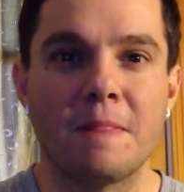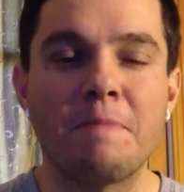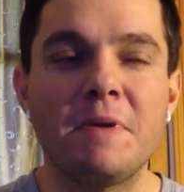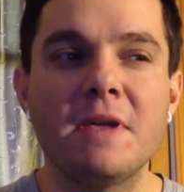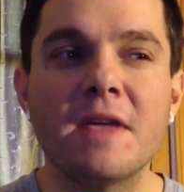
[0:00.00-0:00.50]

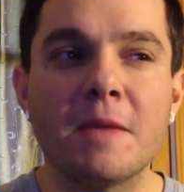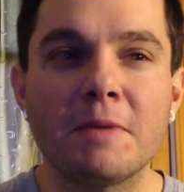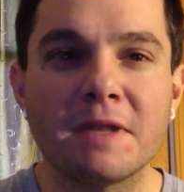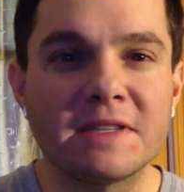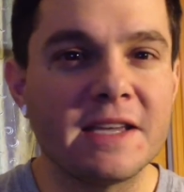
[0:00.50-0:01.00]
Being
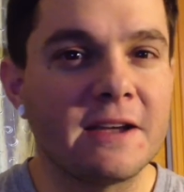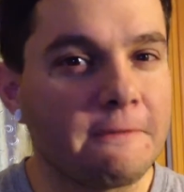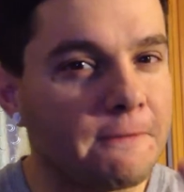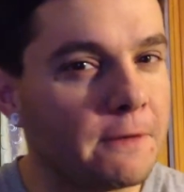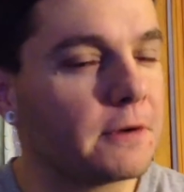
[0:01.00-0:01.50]
able to take a
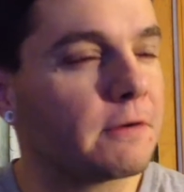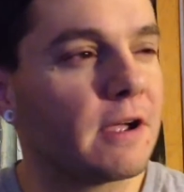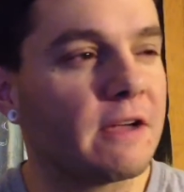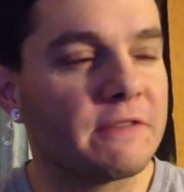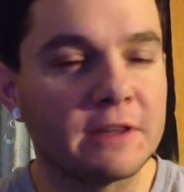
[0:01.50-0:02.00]

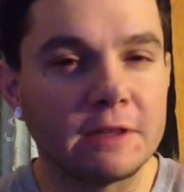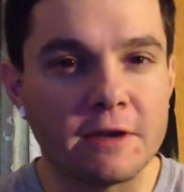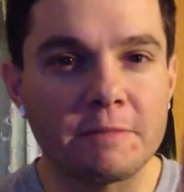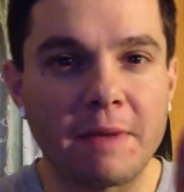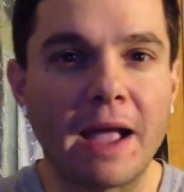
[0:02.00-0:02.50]
photograph and
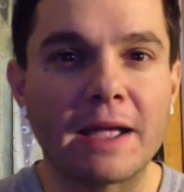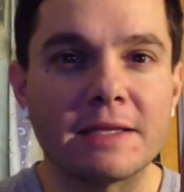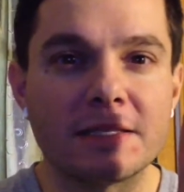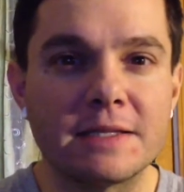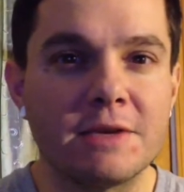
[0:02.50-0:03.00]
look back
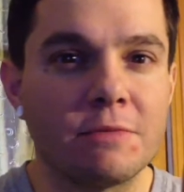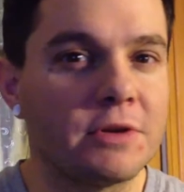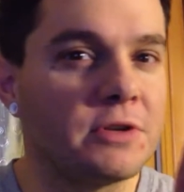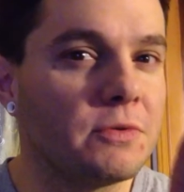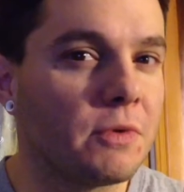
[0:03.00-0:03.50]
and see where
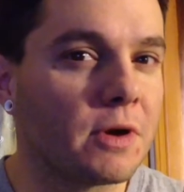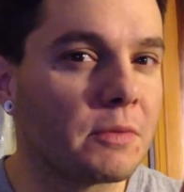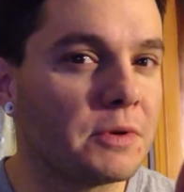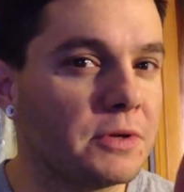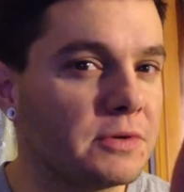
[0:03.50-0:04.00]
you were
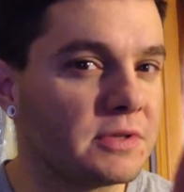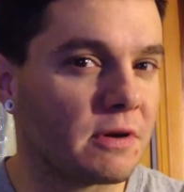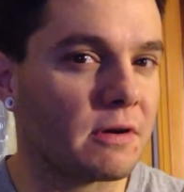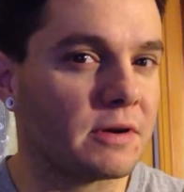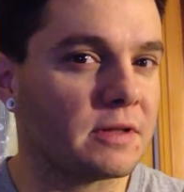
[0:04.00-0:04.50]
when you
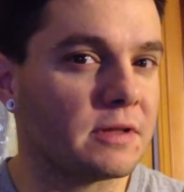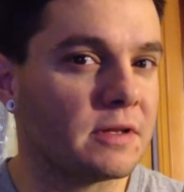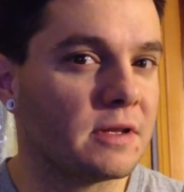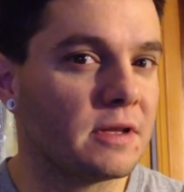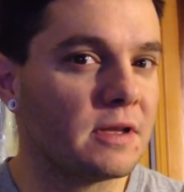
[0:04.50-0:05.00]
started
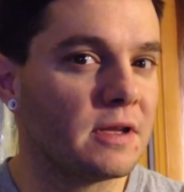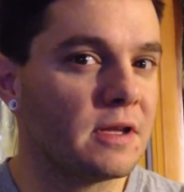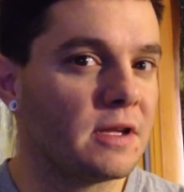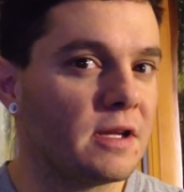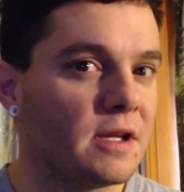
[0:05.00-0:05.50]

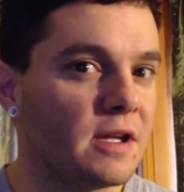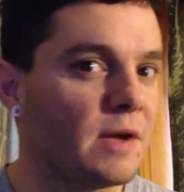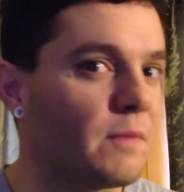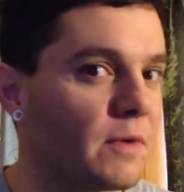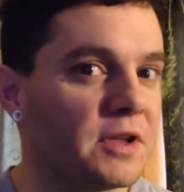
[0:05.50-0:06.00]

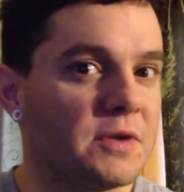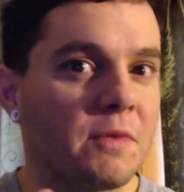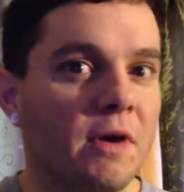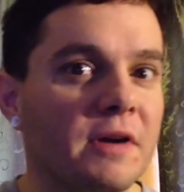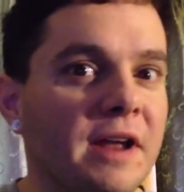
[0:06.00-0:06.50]
and where you
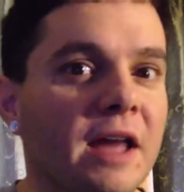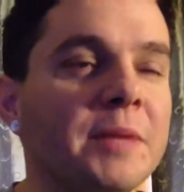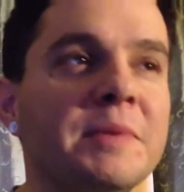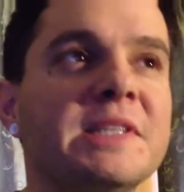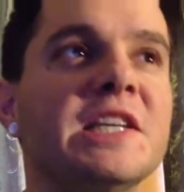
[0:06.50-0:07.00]
are now.
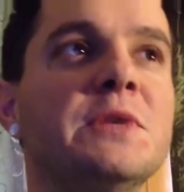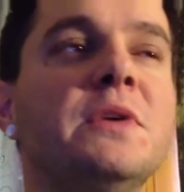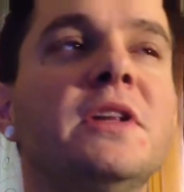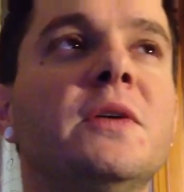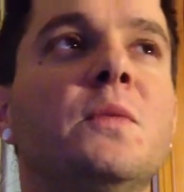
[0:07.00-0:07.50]
Let me tell you
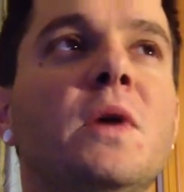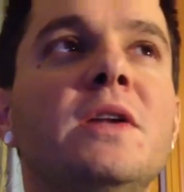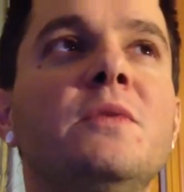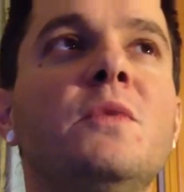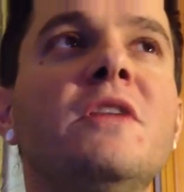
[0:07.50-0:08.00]
one of the
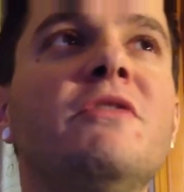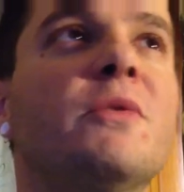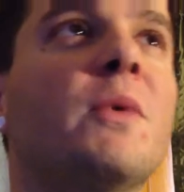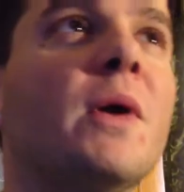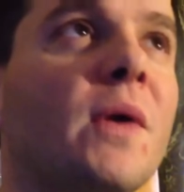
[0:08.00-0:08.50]
one one of the
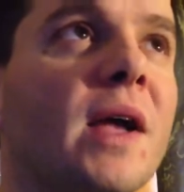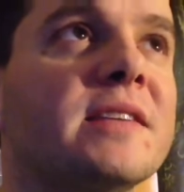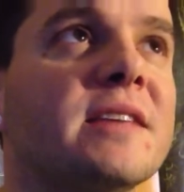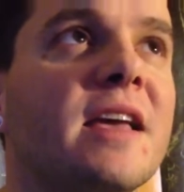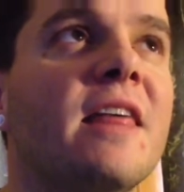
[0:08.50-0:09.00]

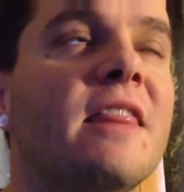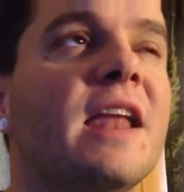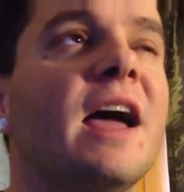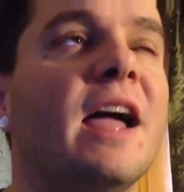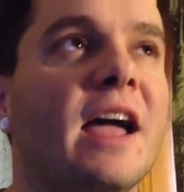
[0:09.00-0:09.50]
regrets that
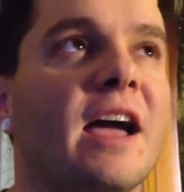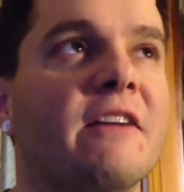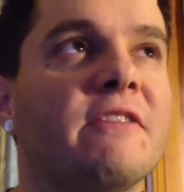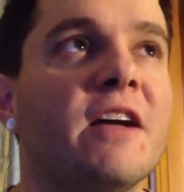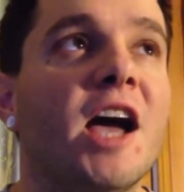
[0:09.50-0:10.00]
I
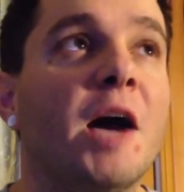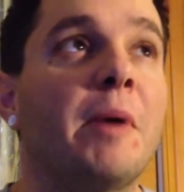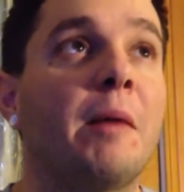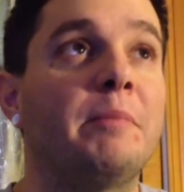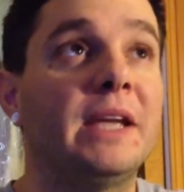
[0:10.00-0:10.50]
have
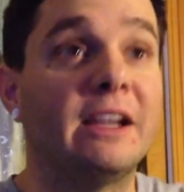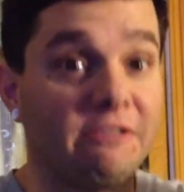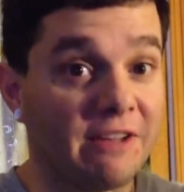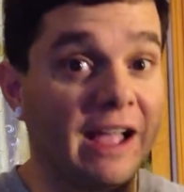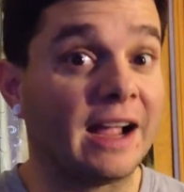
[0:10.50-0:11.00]
about being a fat